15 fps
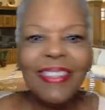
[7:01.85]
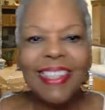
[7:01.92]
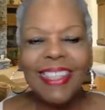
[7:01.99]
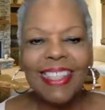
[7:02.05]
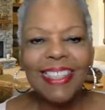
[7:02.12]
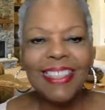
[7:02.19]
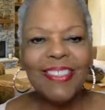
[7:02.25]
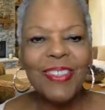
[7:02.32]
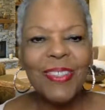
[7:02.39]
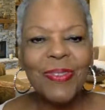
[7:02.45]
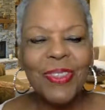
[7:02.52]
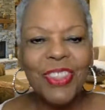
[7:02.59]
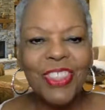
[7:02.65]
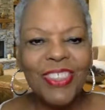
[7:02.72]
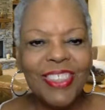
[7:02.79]
kind of give some
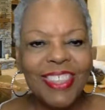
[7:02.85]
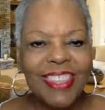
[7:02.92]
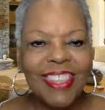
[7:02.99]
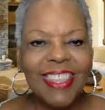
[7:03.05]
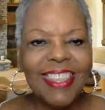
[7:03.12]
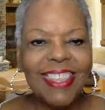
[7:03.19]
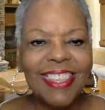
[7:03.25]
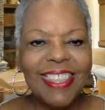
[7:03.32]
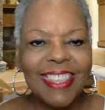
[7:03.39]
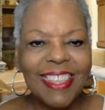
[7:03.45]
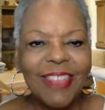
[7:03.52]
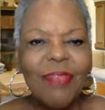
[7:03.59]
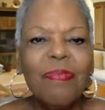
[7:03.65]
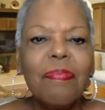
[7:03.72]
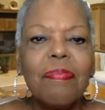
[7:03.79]
juice to this.
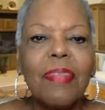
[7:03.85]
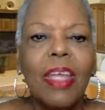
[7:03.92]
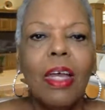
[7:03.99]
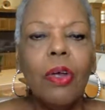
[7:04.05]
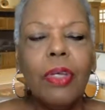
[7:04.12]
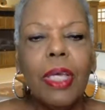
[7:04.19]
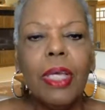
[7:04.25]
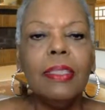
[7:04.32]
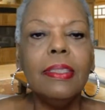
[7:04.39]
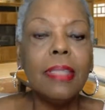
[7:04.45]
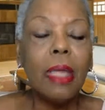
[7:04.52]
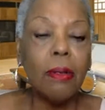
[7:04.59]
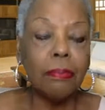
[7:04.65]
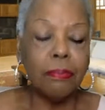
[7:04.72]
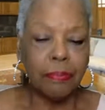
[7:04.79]
Okay,
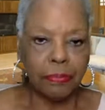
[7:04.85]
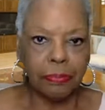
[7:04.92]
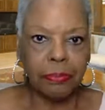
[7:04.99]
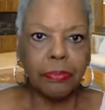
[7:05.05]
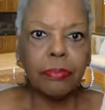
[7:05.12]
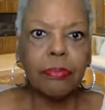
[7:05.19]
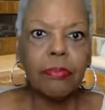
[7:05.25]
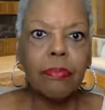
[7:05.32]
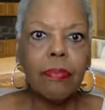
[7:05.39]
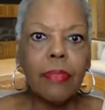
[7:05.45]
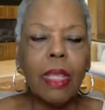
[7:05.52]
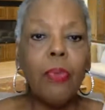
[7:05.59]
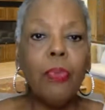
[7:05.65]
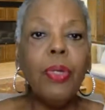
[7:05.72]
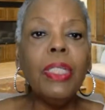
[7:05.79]
so
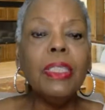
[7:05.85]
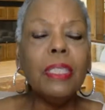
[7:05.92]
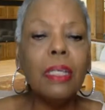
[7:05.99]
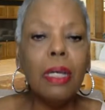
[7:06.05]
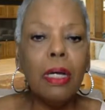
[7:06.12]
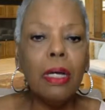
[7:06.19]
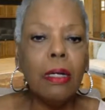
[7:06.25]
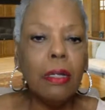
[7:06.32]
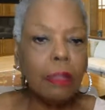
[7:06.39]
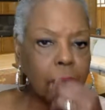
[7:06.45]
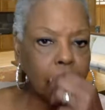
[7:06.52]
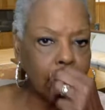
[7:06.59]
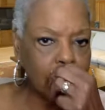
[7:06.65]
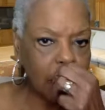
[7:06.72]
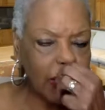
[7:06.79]
what I
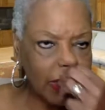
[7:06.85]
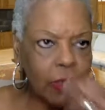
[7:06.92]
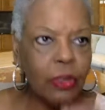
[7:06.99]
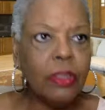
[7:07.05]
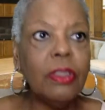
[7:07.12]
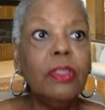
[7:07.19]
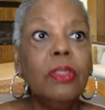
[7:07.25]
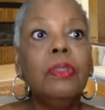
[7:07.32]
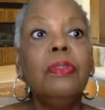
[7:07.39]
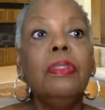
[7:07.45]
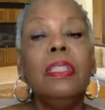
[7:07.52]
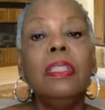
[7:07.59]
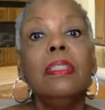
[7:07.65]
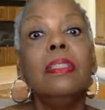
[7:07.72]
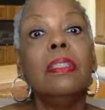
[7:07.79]
want you to do
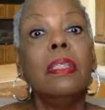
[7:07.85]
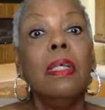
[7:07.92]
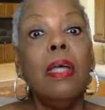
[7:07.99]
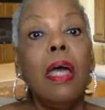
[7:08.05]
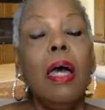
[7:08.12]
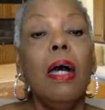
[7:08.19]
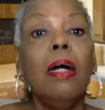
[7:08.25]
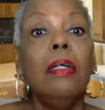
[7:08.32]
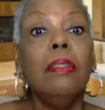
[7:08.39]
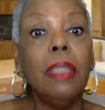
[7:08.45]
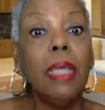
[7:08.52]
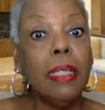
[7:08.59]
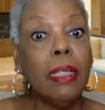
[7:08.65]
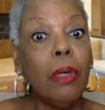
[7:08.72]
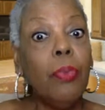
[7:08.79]
is
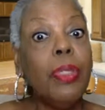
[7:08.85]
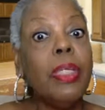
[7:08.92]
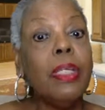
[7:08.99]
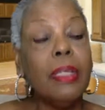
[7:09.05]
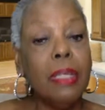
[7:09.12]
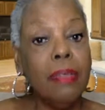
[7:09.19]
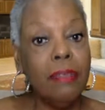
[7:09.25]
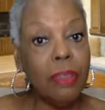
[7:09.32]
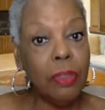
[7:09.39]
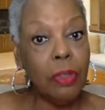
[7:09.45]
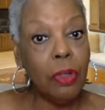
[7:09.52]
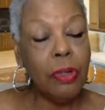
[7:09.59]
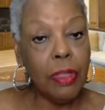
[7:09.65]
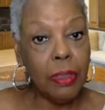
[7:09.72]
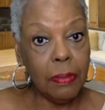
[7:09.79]
take a weekly
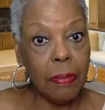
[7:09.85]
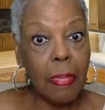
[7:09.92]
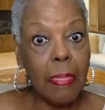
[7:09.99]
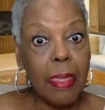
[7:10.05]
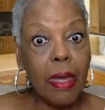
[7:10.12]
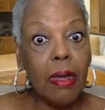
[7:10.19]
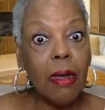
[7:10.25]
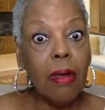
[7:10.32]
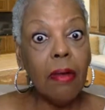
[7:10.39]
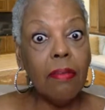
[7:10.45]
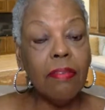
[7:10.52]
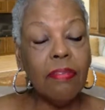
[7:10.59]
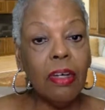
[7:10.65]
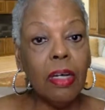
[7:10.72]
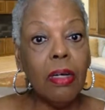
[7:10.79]
inventory
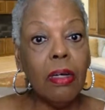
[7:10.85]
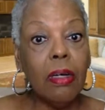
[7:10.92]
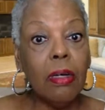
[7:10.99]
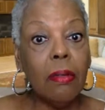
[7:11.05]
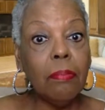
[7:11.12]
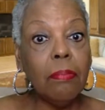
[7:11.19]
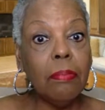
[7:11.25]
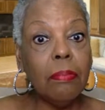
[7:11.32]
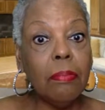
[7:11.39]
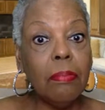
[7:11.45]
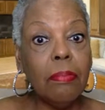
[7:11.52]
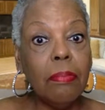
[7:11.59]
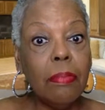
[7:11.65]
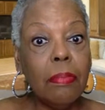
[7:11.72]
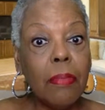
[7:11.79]
of
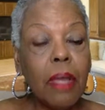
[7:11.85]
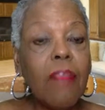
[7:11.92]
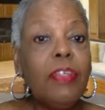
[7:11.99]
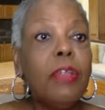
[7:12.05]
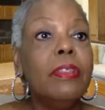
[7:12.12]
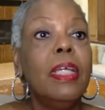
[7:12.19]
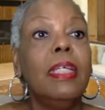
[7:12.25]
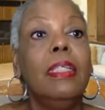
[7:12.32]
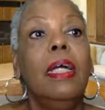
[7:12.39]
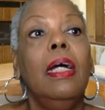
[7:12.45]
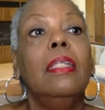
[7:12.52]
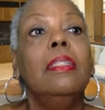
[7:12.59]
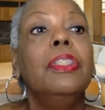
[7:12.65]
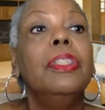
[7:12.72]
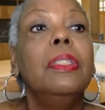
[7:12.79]
your
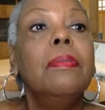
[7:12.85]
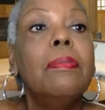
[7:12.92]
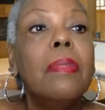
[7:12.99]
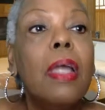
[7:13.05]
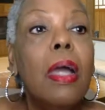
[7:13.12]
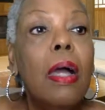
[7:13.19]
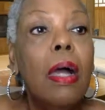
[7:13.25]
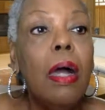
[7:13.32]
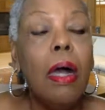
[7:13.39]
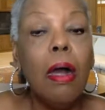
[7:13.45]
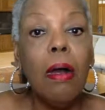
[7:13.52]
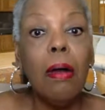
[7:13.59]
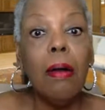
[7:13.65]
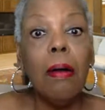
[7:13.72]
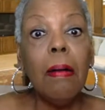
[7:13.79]
technology.
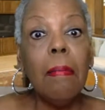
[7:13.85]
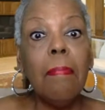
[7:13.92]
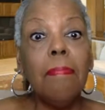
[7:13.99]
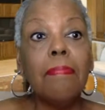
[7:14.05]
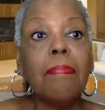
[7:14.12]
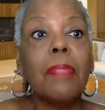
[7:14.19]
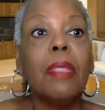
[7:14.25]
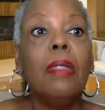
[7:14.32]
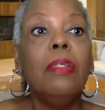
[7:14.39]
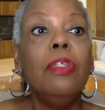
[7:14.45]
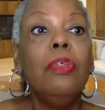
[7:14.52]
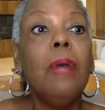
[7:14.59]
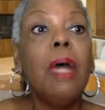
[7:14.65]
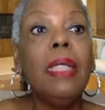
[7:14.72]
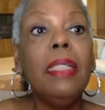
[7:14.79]
You
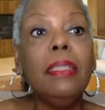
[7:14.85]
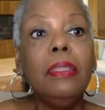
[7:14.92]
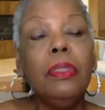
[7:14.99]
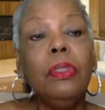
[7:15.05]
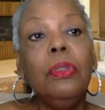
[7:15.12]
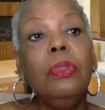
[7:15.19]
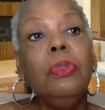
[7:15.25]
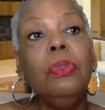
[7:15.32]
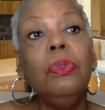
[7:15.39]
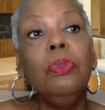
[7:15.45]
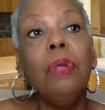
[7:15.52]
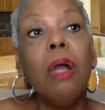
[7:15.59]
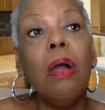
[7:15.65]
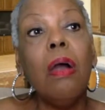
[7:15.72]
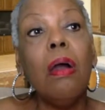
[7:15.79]
might
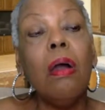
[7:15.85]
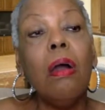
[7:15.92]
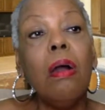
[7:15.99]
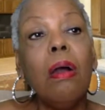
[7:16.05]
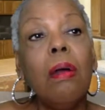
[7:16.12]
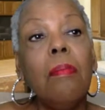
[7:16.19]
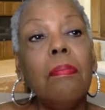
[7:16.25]
do a